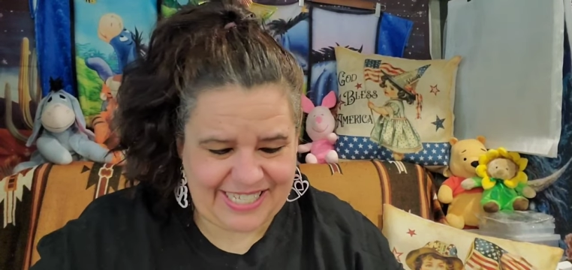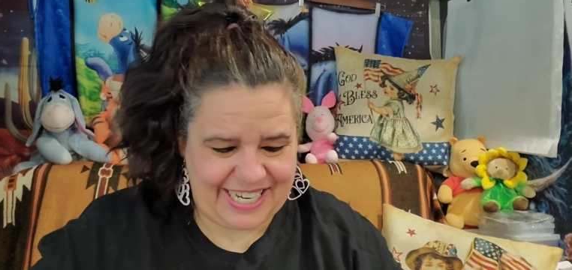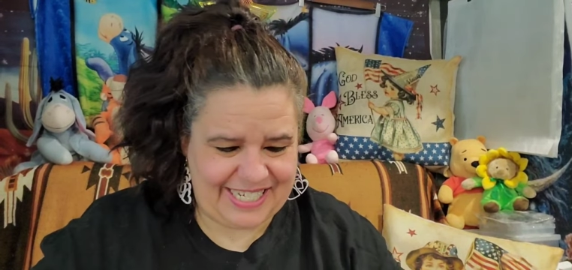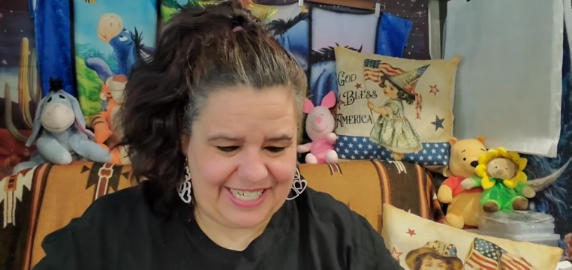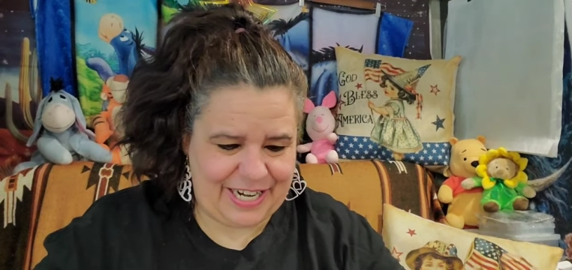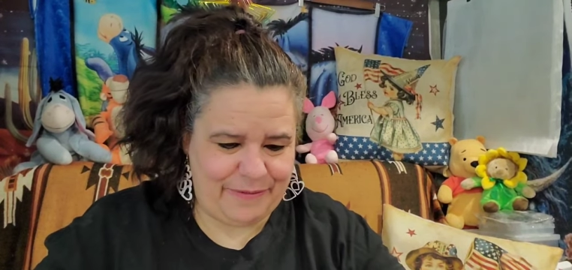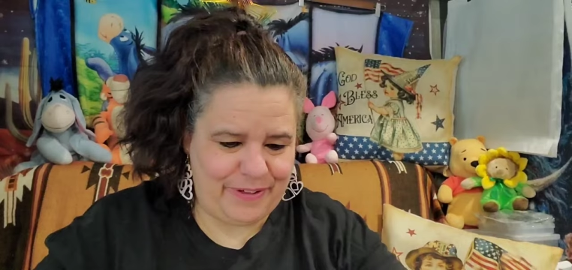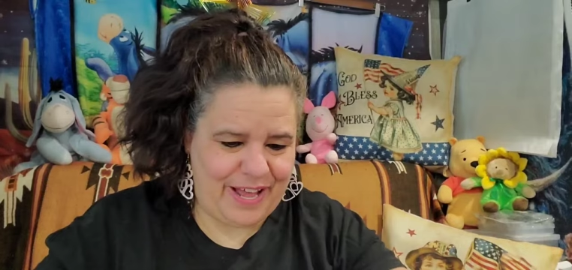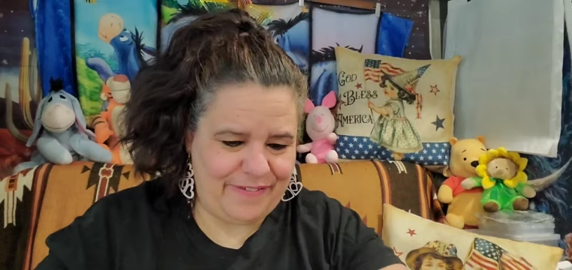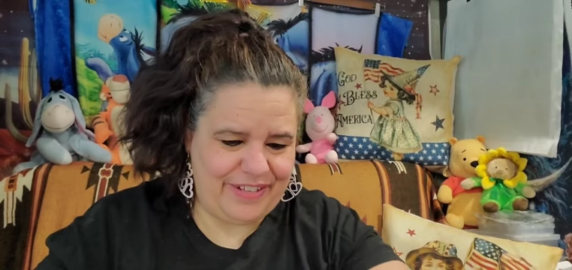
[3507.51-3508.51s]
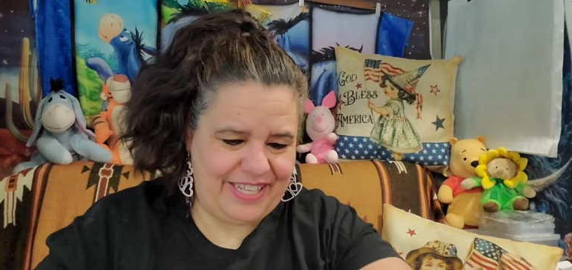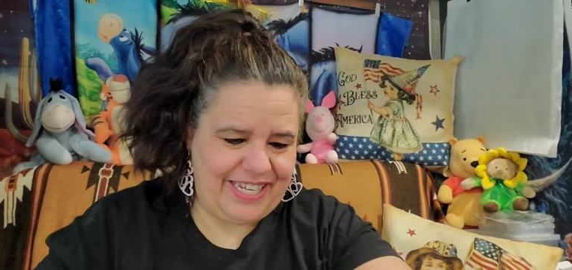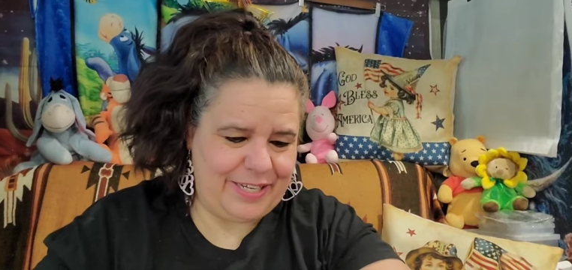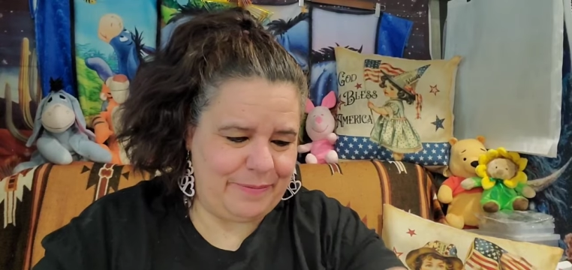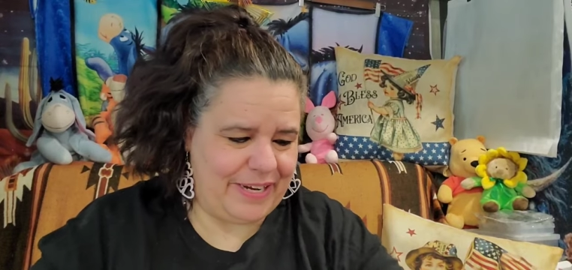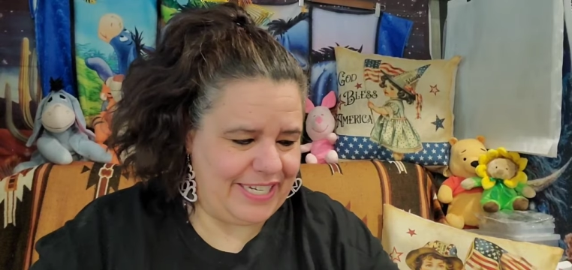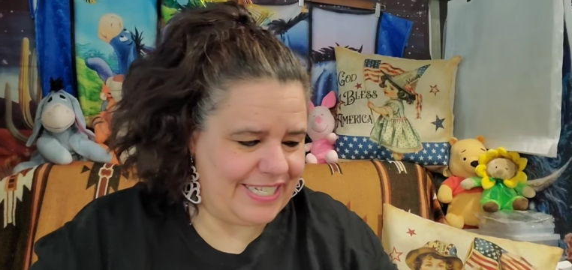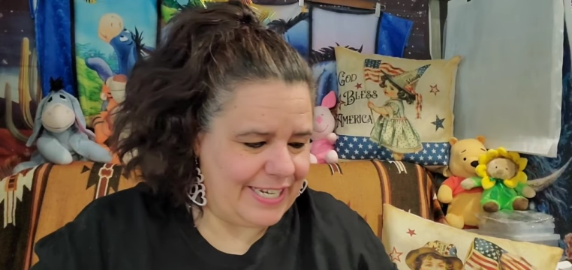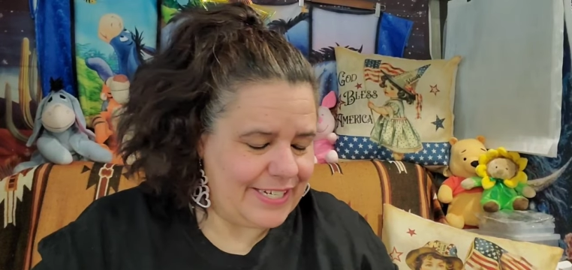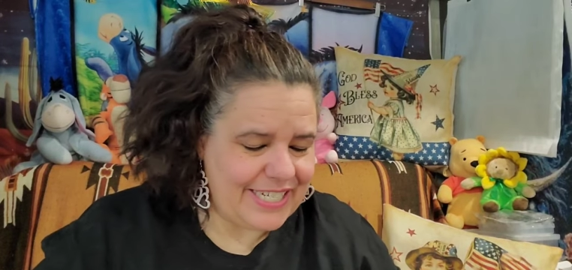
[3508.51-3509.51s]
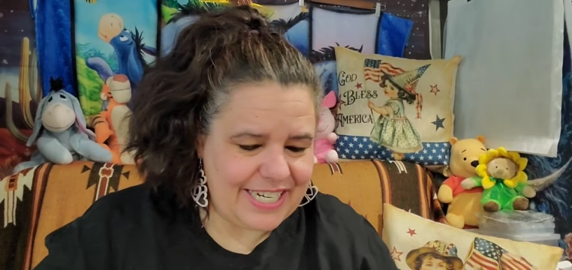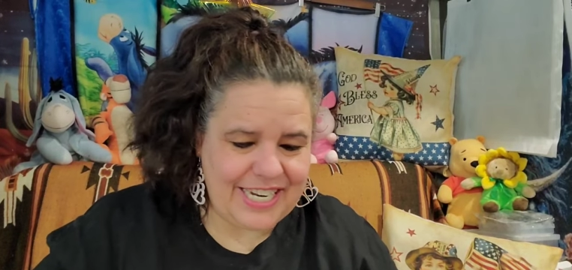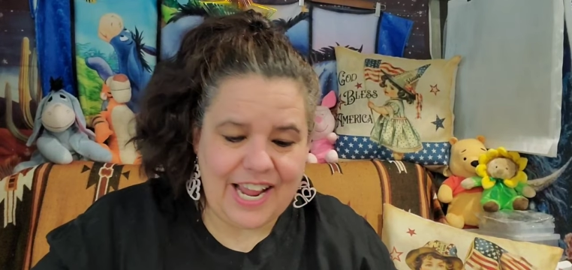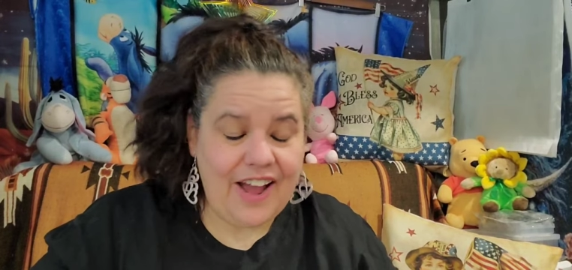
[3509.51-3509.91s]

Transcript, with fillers: Like I said, I will have a link in my description.